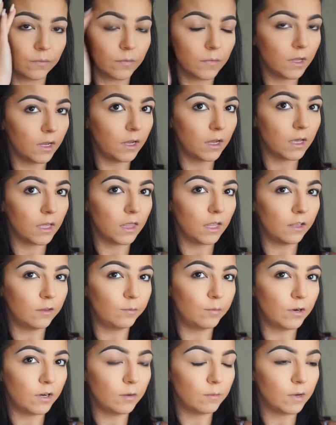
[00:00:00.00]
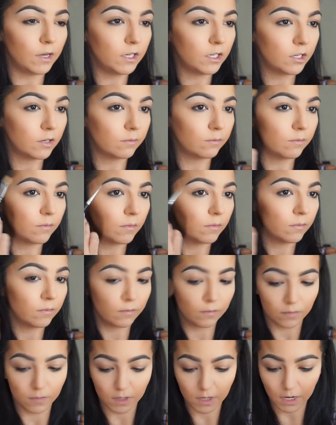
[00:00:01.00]
Okay, and that's pretty much
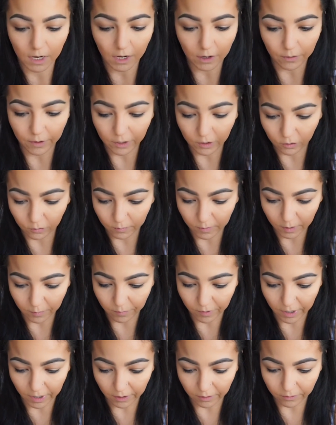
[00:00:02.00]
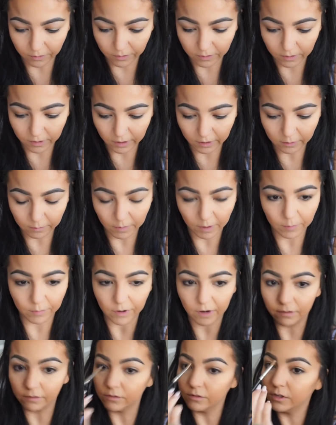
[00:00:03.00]
how I do my brows. That's my
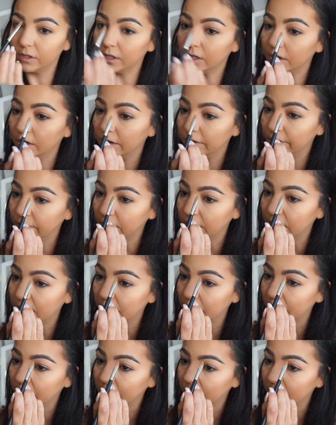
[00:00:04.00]
brow routine every day.